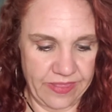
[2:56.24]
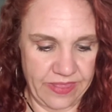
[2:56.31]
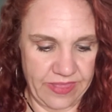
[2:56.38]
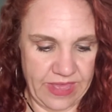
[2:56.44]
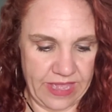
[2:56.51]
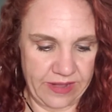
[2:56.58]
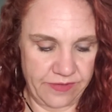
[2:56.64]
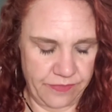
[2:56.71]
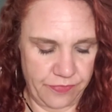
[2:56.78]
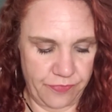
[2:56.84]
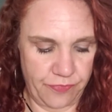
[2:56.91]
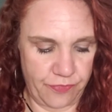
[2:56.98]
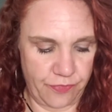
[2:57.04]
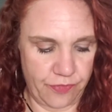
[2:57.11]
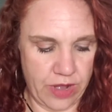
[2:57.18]
Then
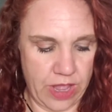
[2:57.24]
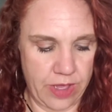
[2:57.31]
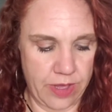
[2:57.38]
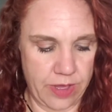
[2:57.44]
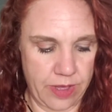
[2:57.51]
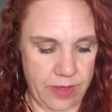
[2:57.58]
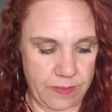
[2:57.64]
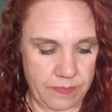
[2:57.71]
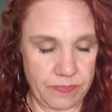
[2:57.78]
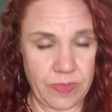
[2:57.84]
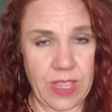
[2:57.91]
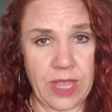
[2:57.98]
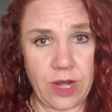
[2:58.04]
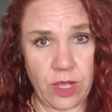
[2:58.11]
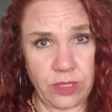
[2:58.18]
from,
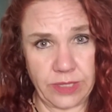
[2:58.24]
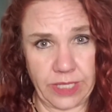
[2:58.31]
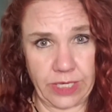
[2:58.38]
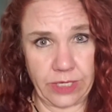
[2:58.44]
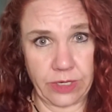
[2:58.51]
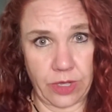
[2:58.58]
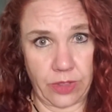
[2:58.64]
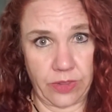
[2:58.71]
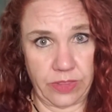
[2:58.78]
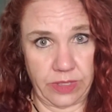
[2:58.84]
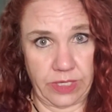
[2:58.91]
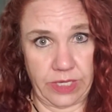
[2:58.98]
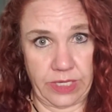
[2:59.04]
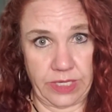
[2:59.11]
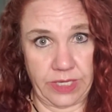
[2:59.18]
and I'll link all
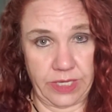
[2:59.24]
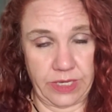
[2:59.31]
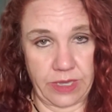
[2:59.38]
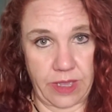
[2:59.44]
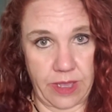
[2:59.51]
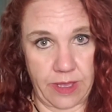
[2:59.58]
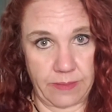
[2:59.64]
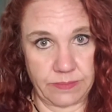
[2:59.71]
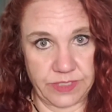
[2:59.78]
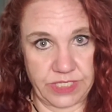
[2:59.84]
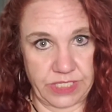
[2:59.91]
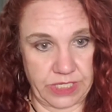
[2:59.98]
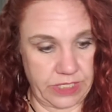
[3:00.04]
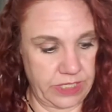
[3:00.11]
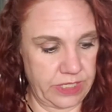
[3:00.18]
the
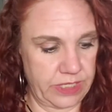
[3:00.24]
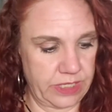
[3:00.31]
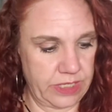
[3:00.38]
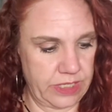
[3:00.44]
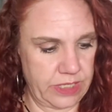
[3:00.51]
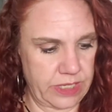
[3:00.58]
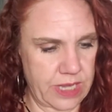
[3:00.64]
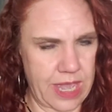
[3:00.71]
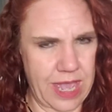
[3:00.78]
tea